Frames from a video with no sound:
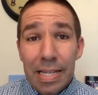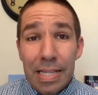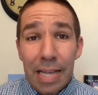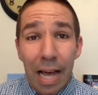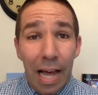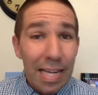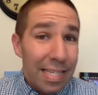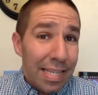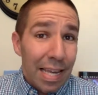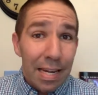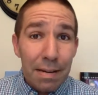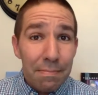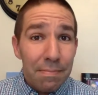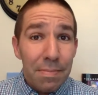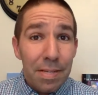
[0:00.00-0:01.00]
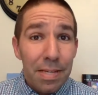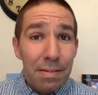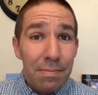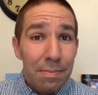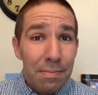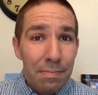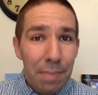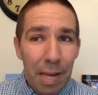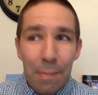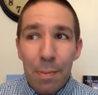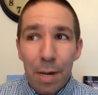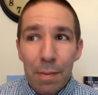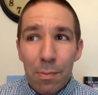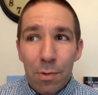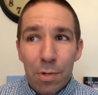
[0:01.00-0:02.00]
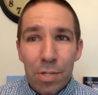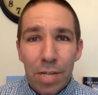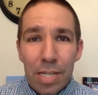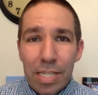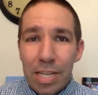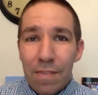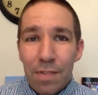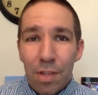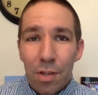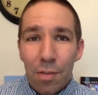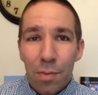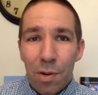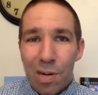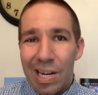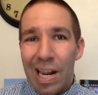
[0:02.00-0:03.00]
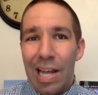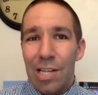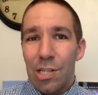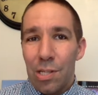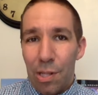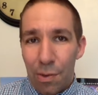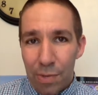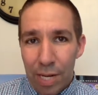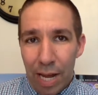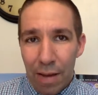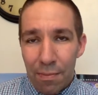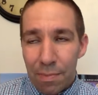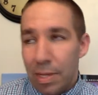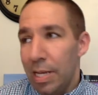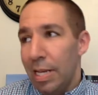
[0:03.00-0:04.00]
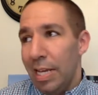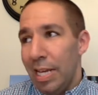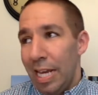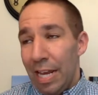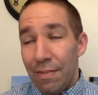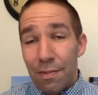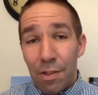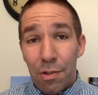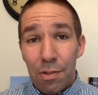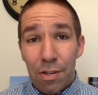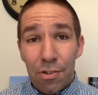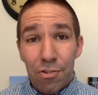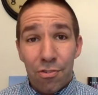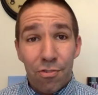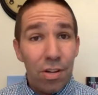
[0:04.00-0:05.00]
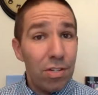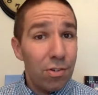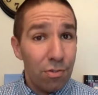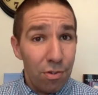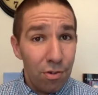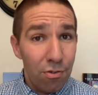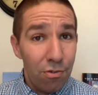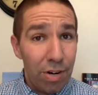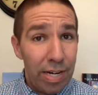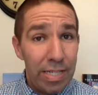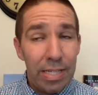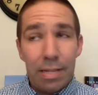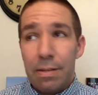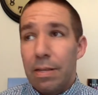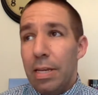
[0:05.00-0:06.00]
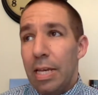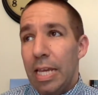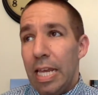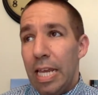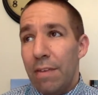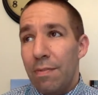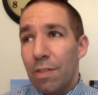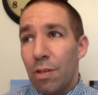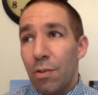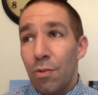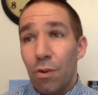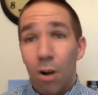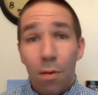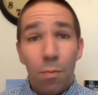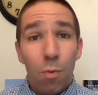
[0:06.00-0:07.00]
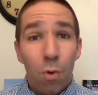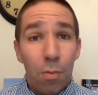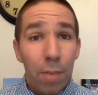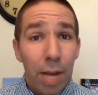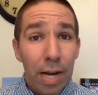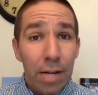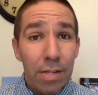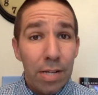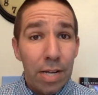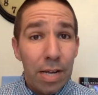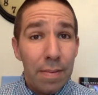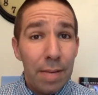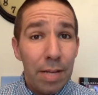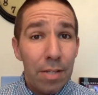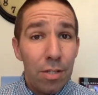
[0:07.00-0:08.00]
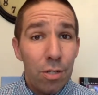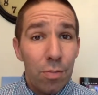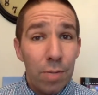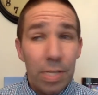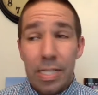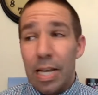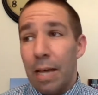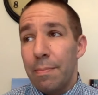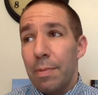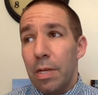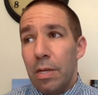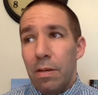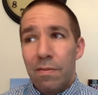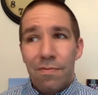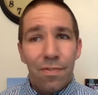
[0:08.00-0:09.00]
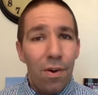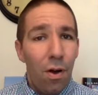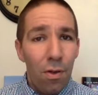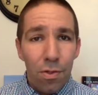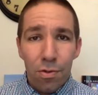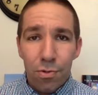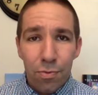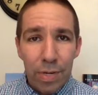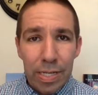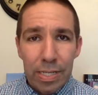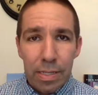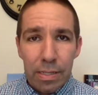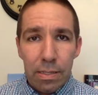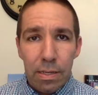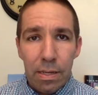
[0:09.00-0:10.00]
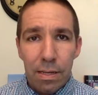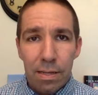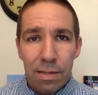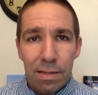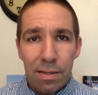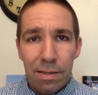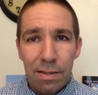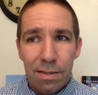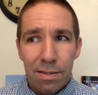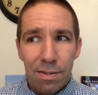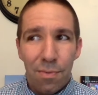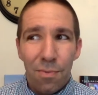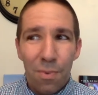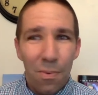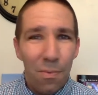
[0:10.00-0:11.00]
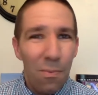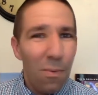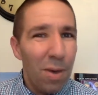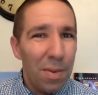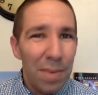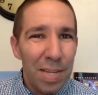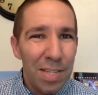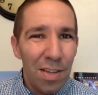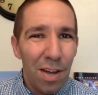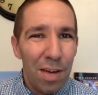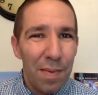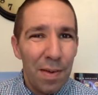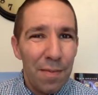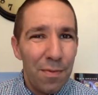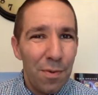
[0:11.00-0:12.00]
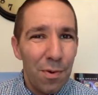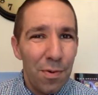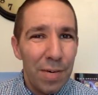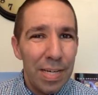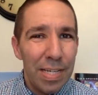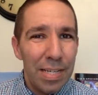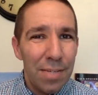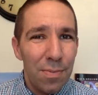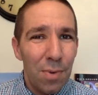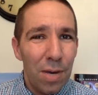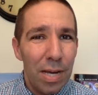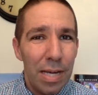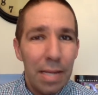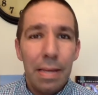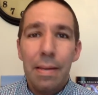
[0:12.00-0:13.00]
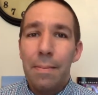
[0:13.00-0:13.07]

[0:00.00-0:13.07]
I said it may make more sense, even though the market has slowed down, even though the interest rates are a little crazy, even though there are more buyers that come out in the springtime, for all those reasons. So what am I talking about? Four reasons why?